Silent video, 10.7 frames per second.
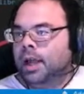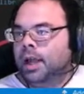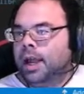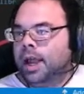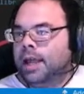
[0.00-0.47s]

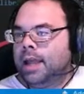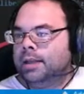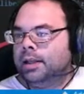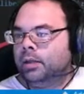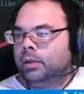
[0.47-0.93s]
and
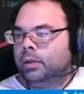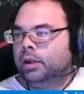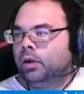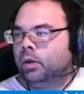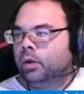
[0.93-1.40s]
then
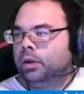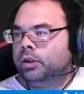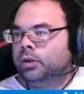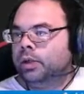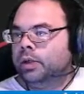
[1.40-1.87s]
we're going
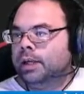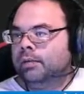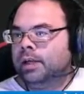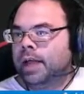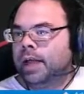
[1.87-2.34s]
to give it